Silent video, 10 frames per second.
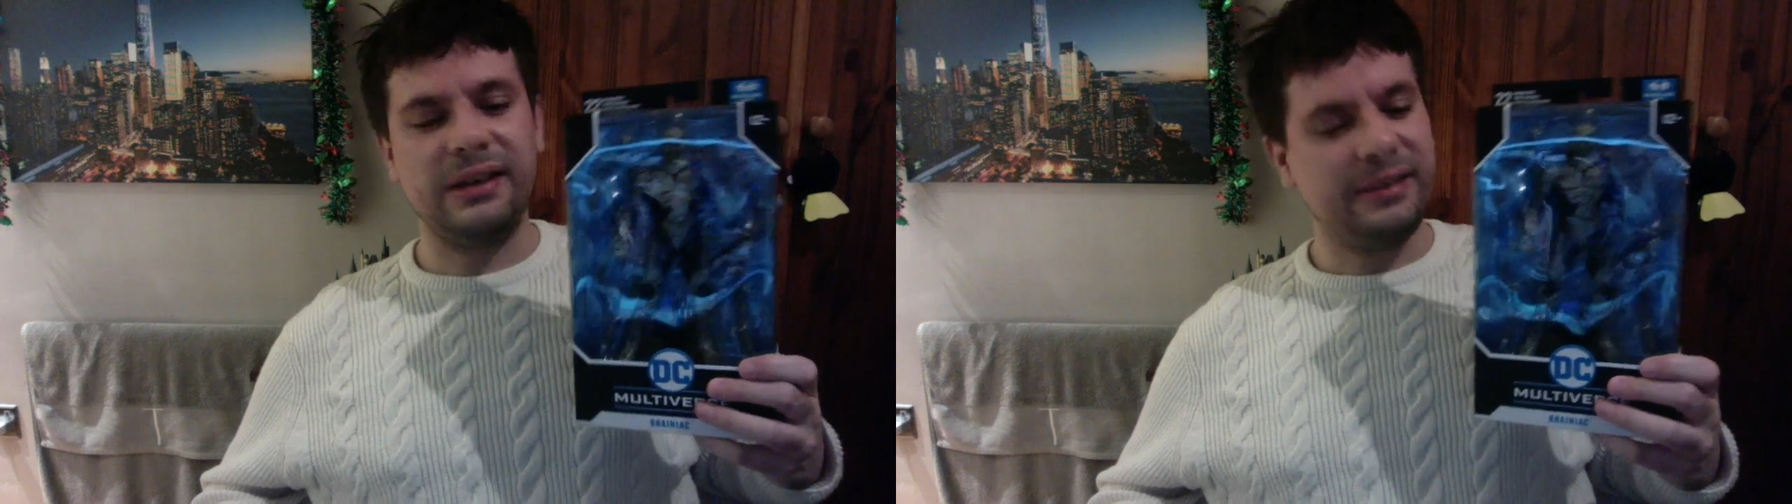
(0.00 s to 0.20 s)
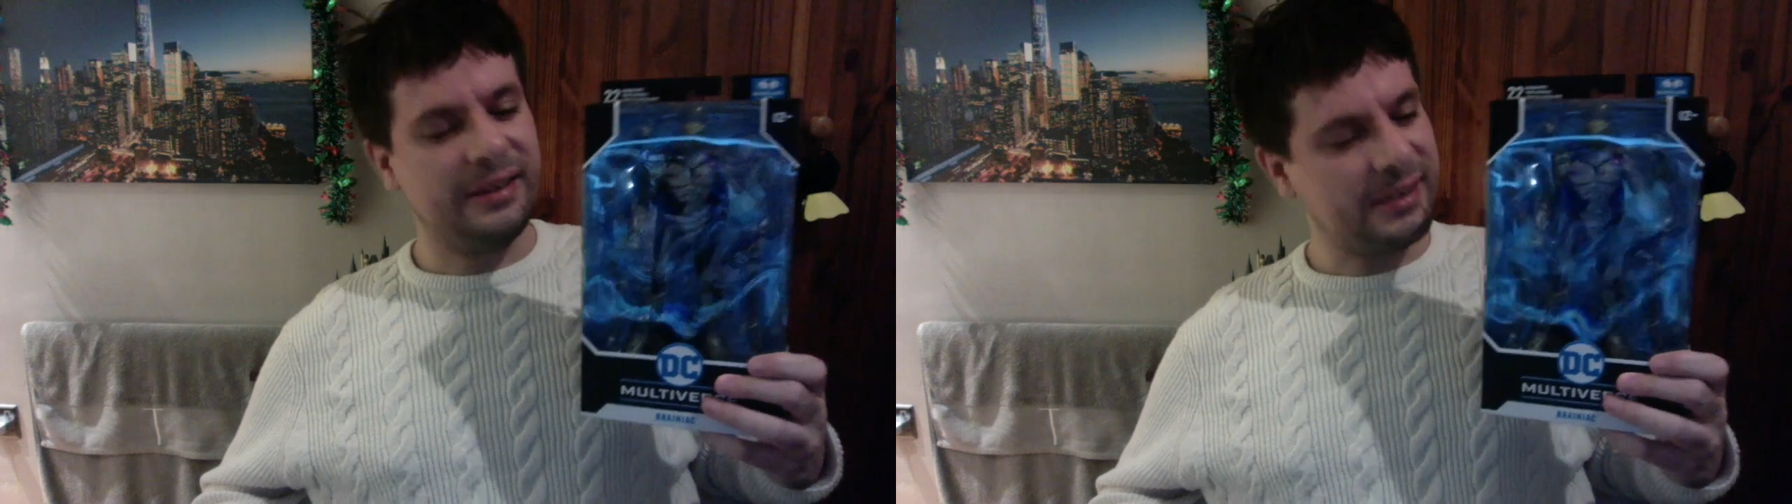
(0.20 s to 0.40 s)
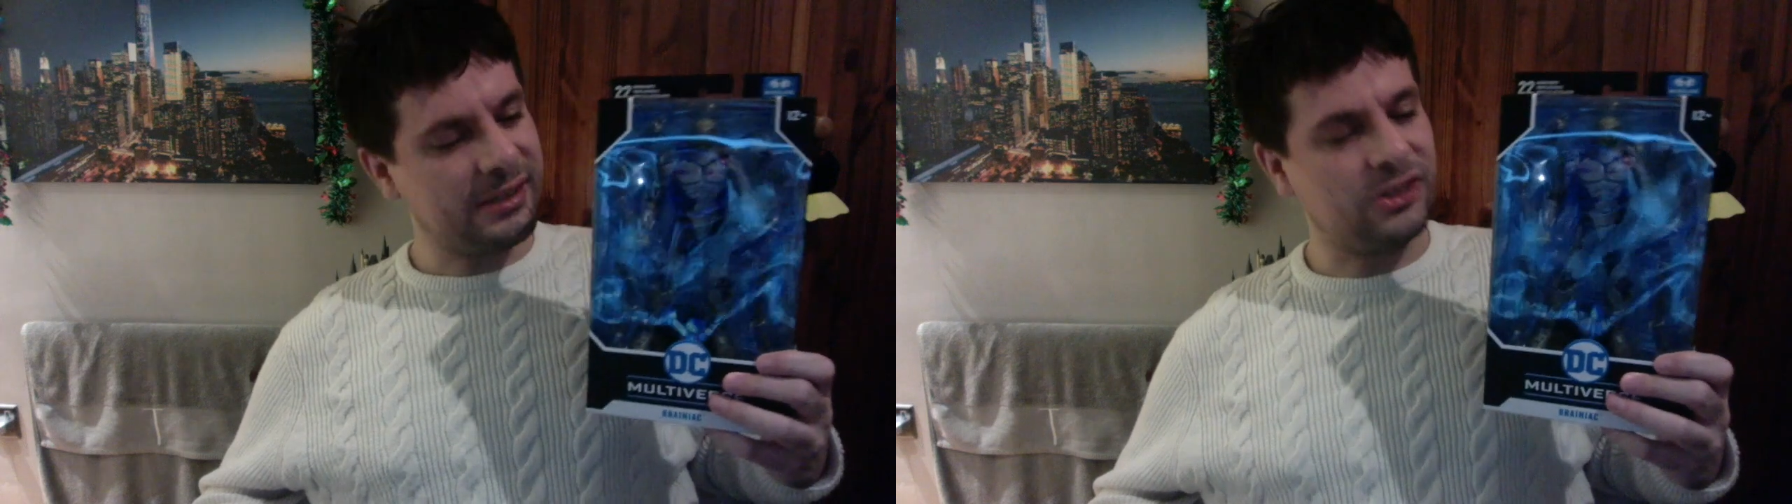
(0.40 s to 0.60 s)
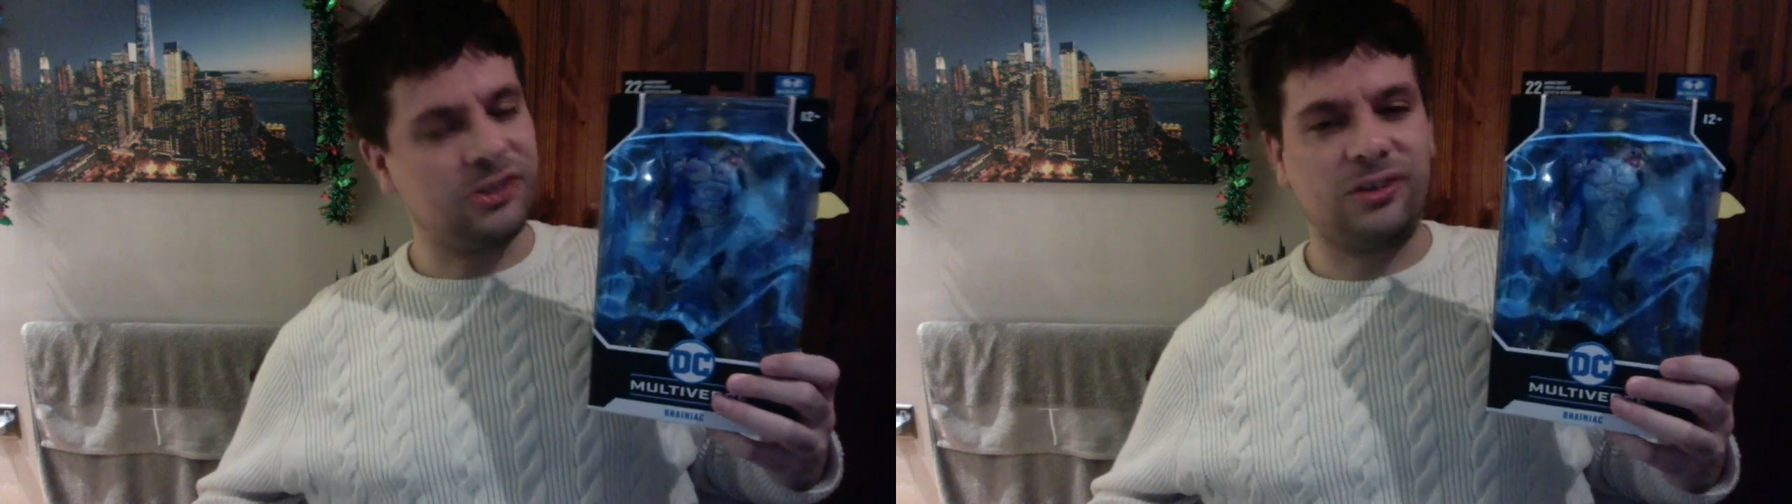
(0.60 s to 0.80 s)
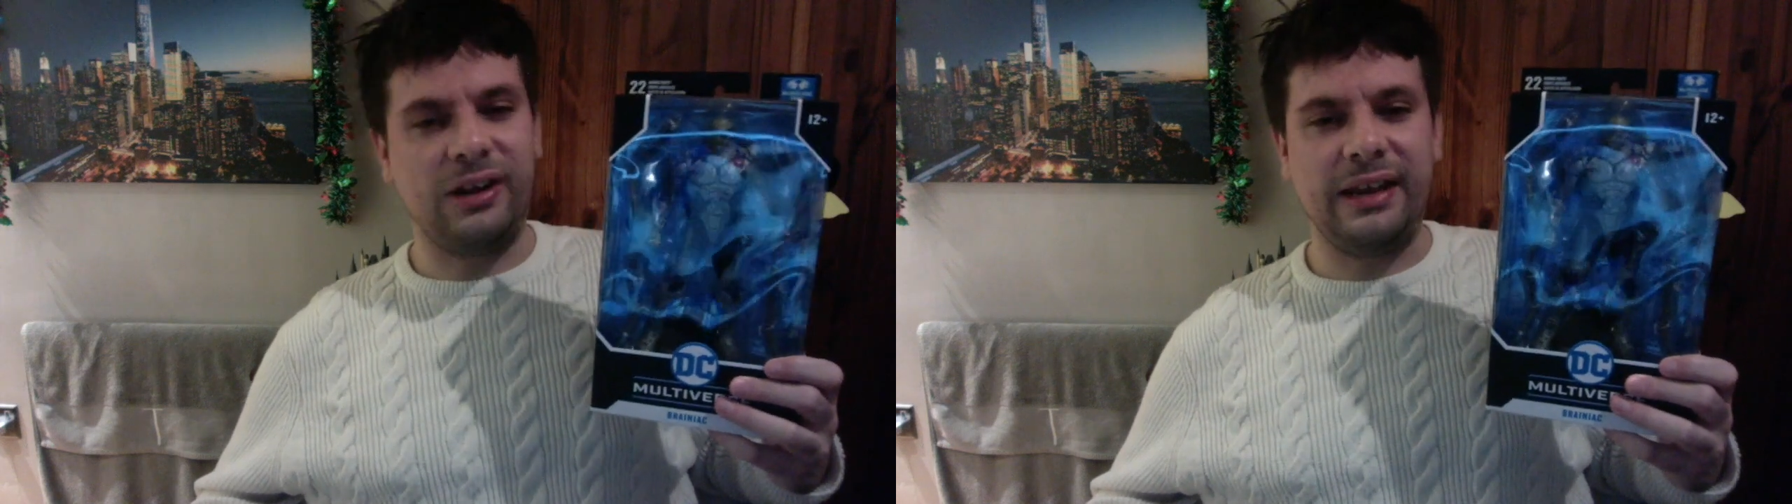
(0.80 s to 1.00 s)
let's get
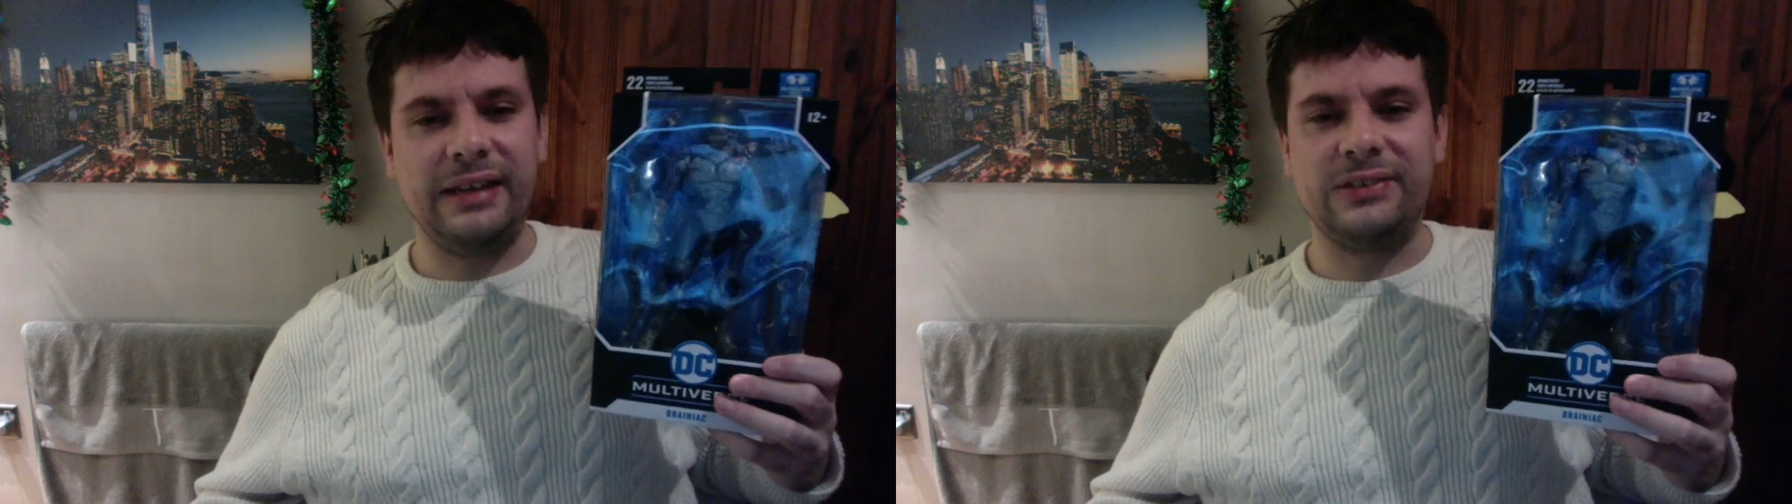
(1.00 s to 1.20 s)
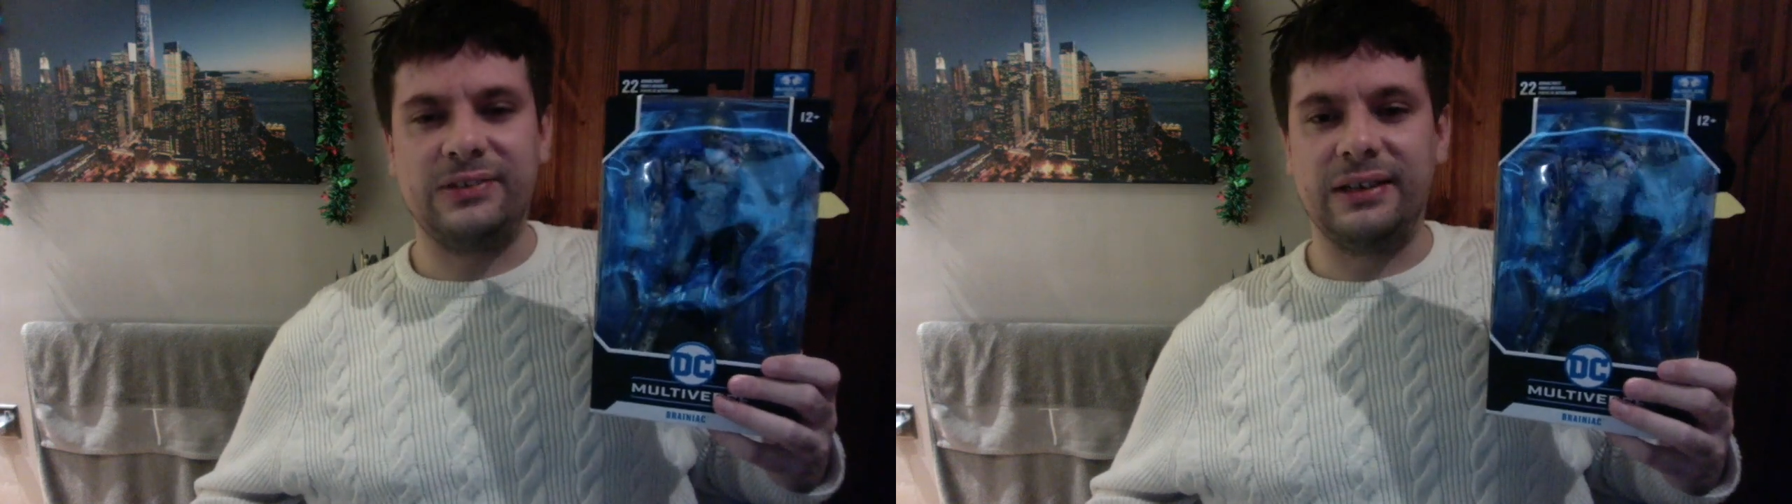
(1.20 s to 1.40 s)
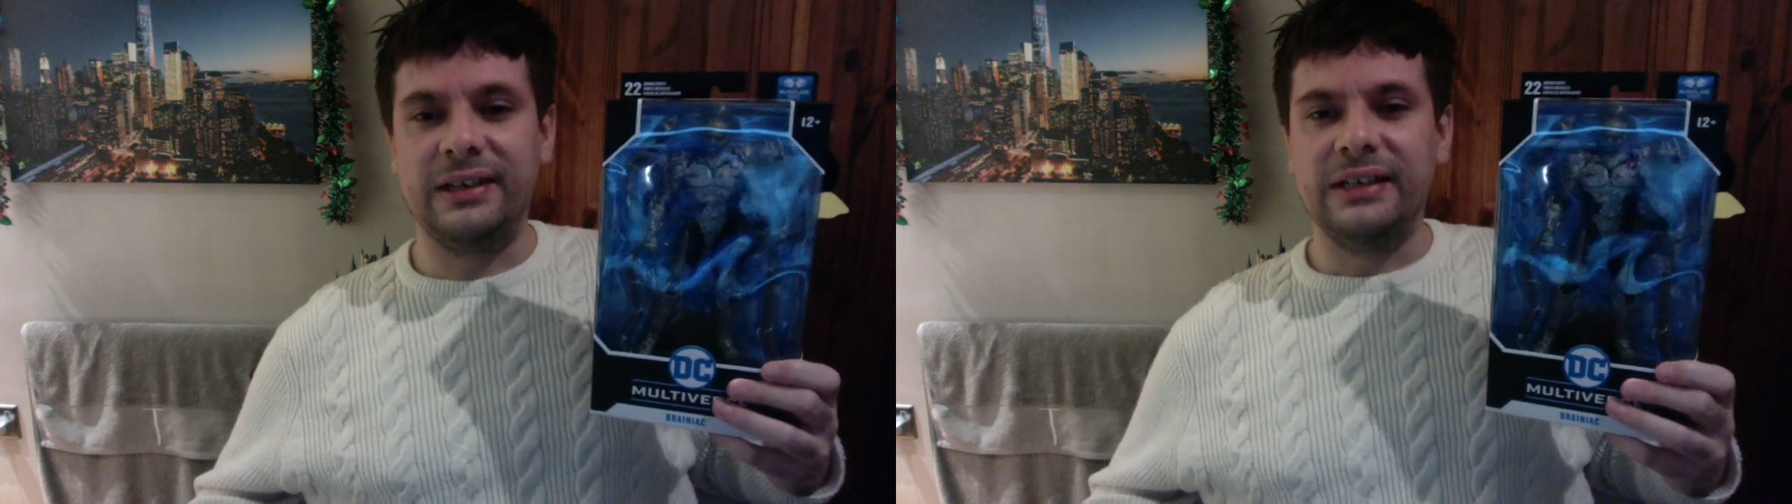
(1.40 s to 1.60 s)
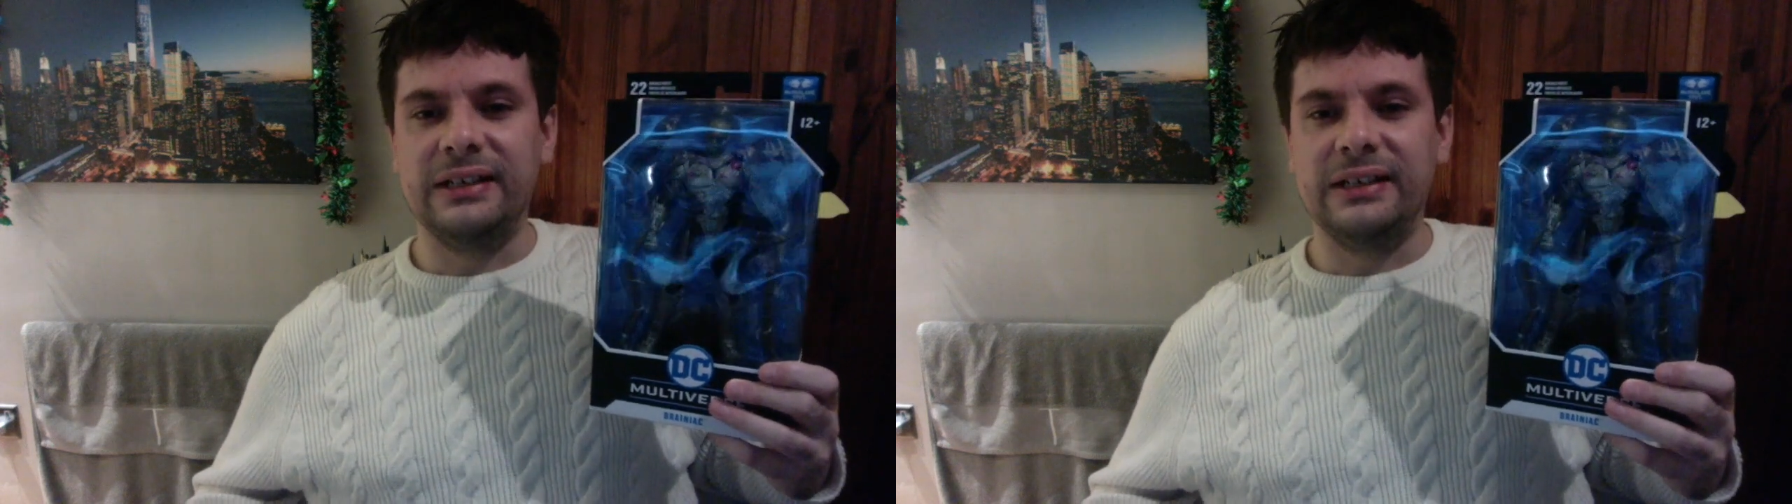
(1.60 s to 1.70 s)
straight into it.